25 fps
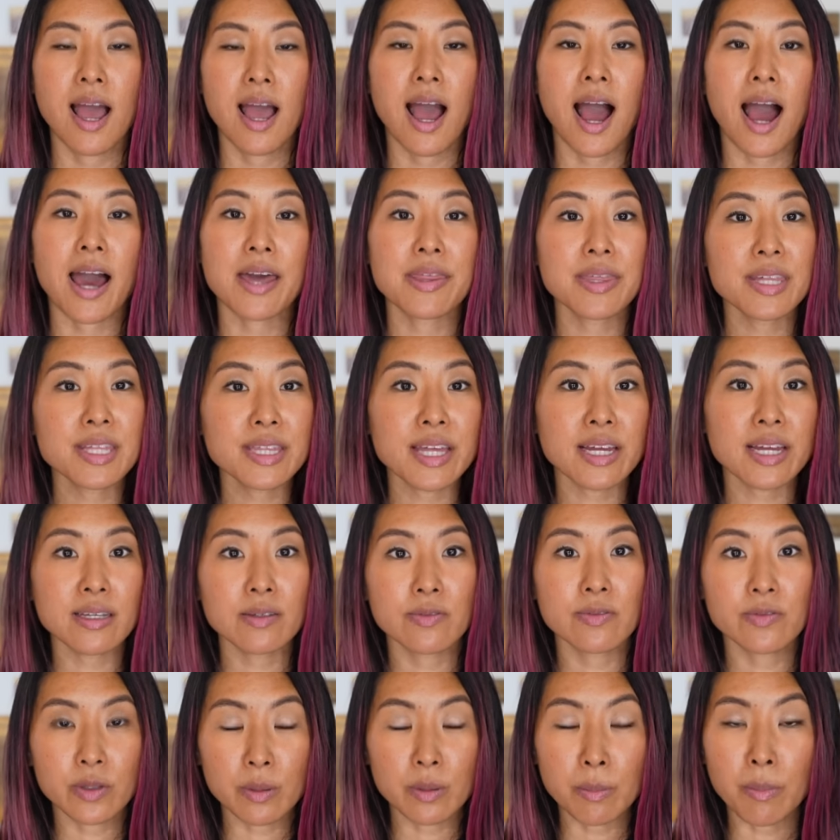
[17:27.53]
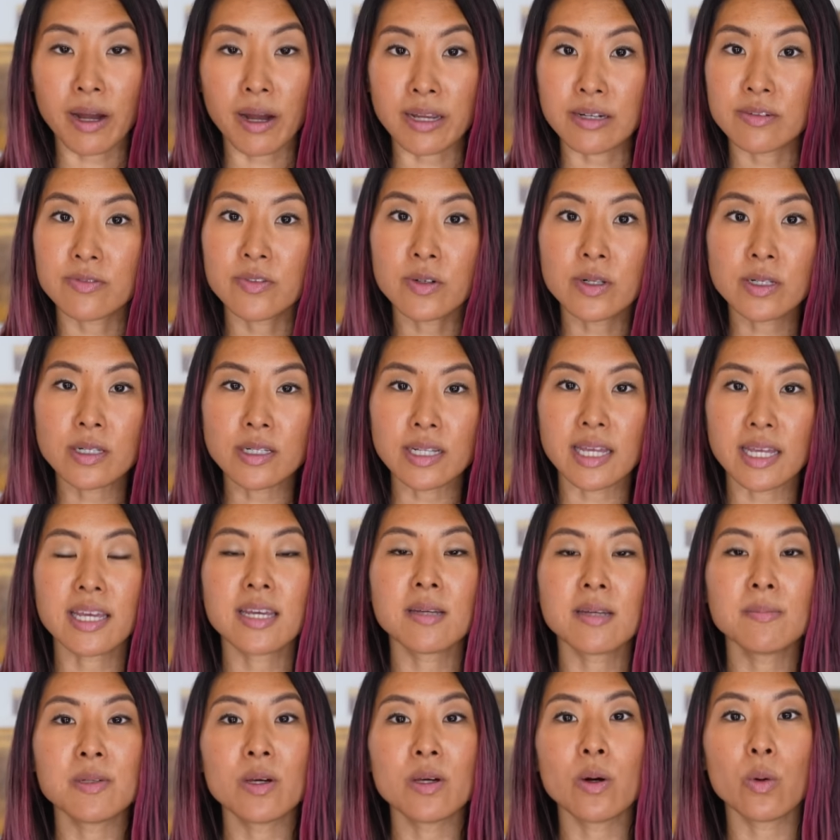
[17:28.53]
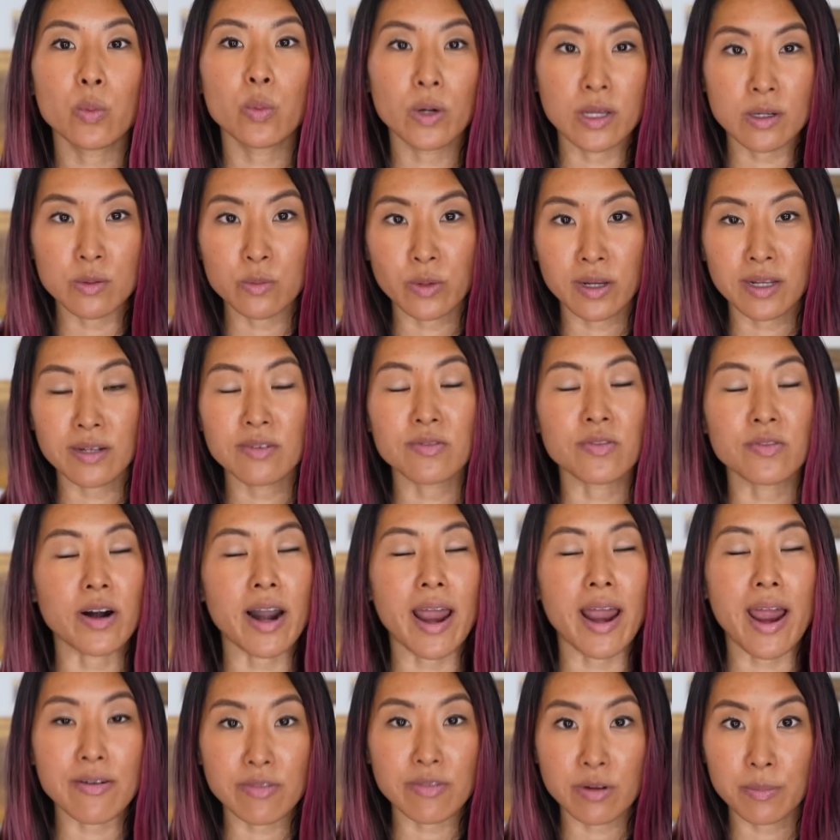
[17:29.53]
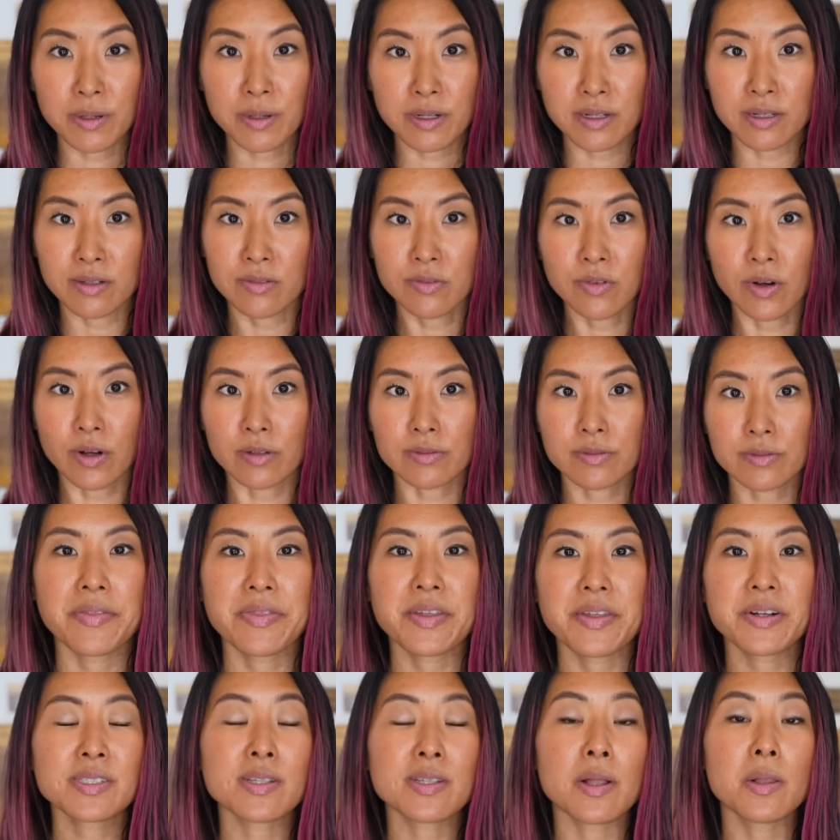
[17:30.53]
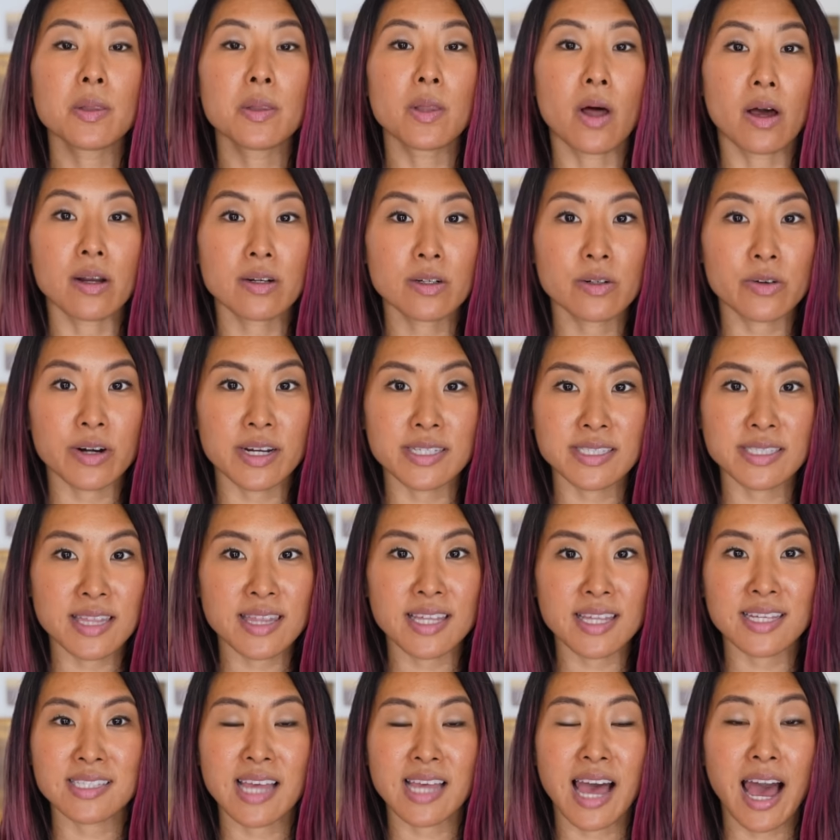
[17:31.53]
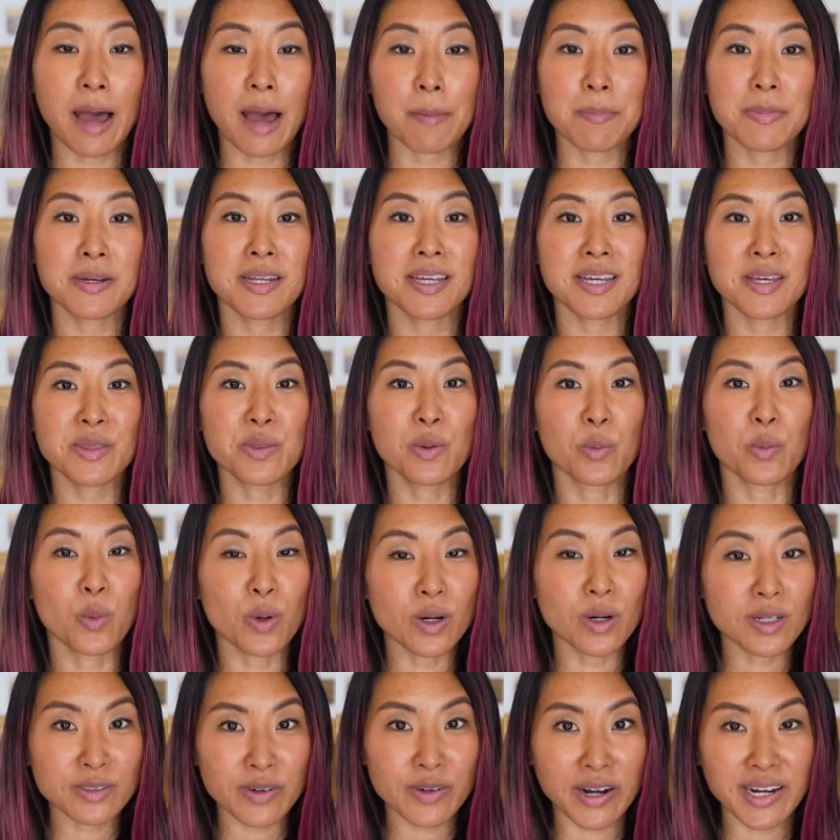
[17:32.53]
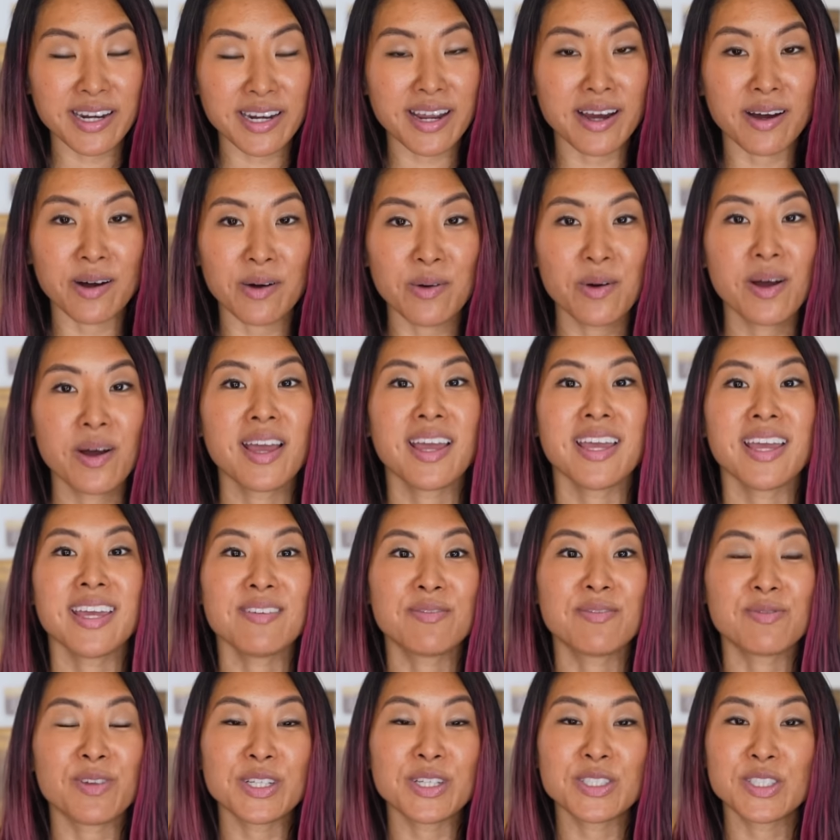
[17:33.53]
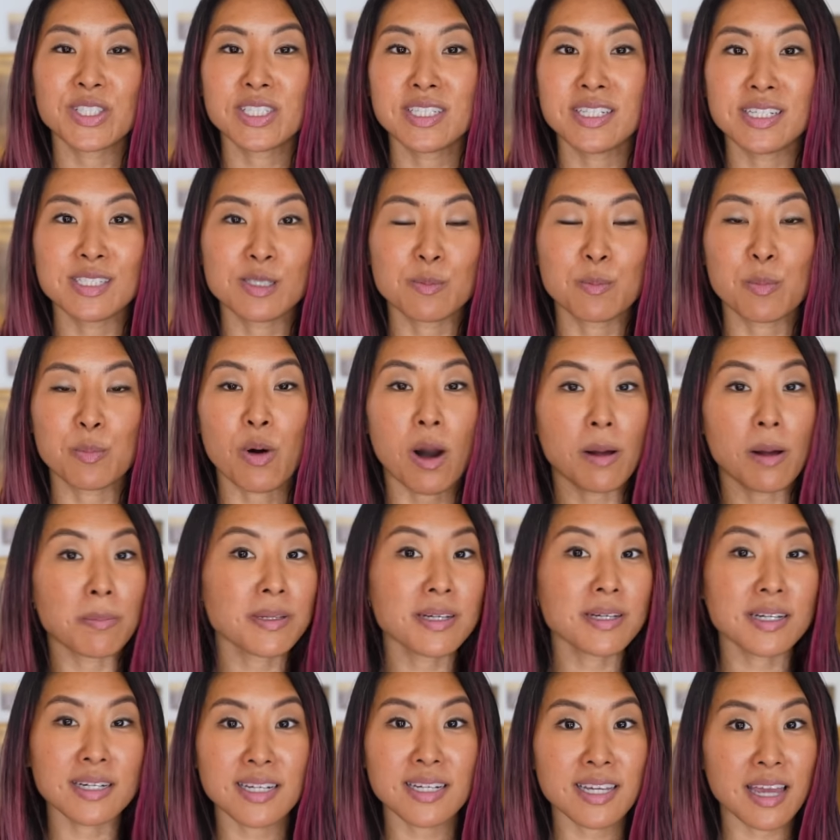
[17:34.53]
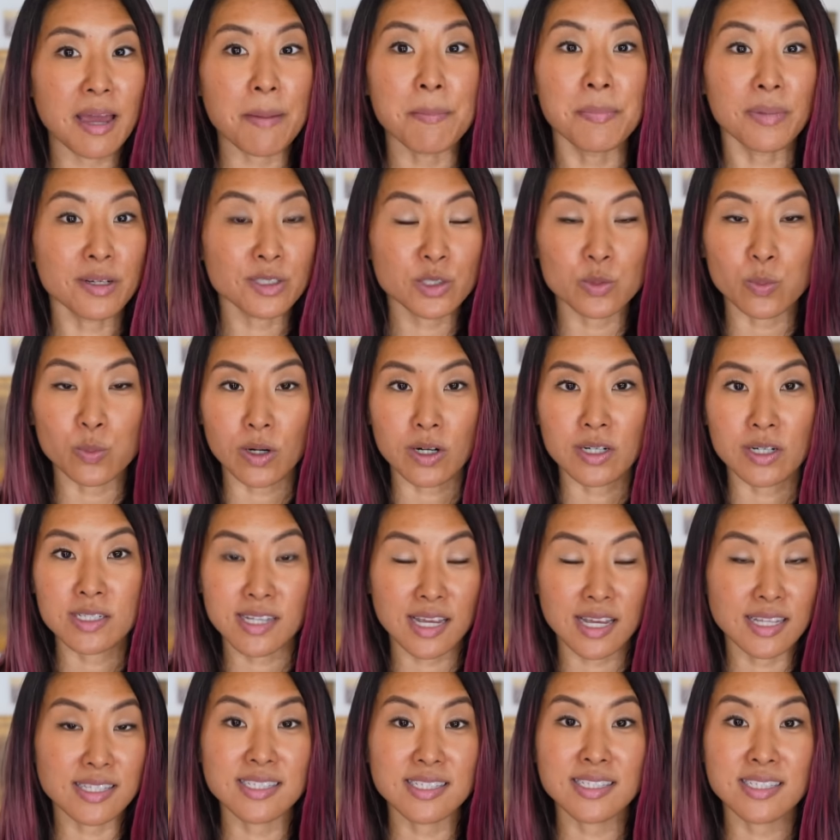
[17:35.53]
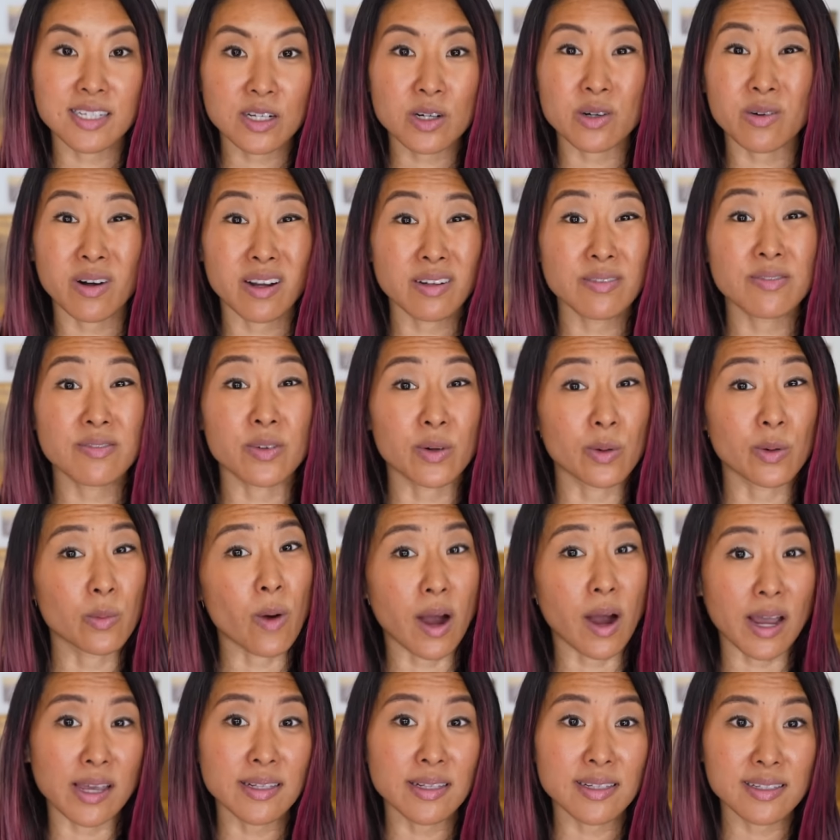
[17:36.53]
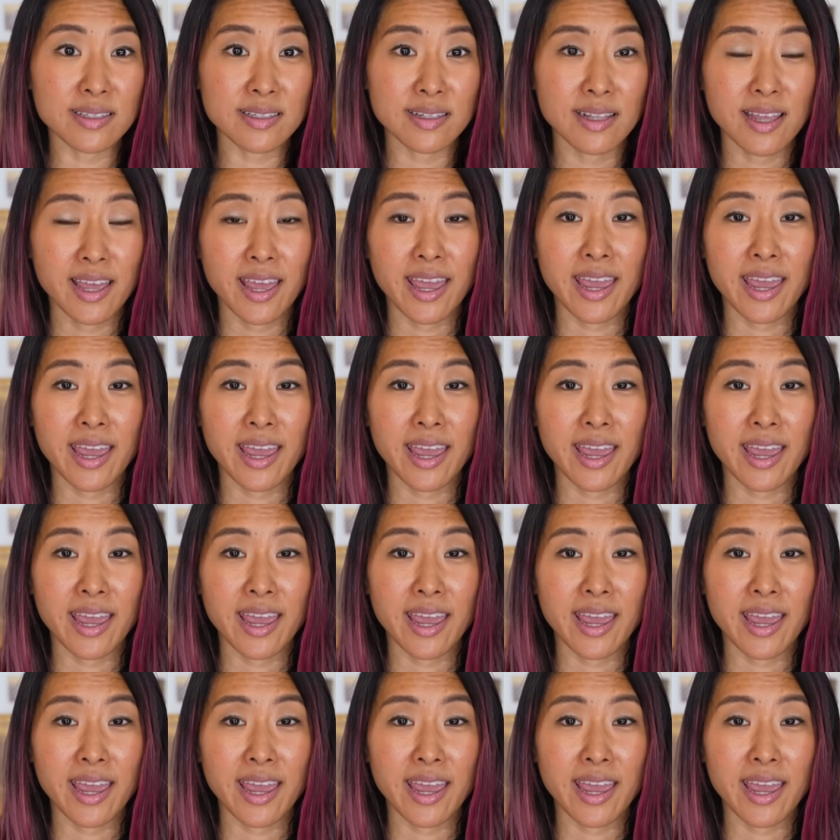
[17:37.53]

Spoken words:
I think that if you're mindful, it can be a win-win for everybody involved. There's a lot of crazy things happening in the world right now. Inflation is probably gonna get much worse and stick around for a while.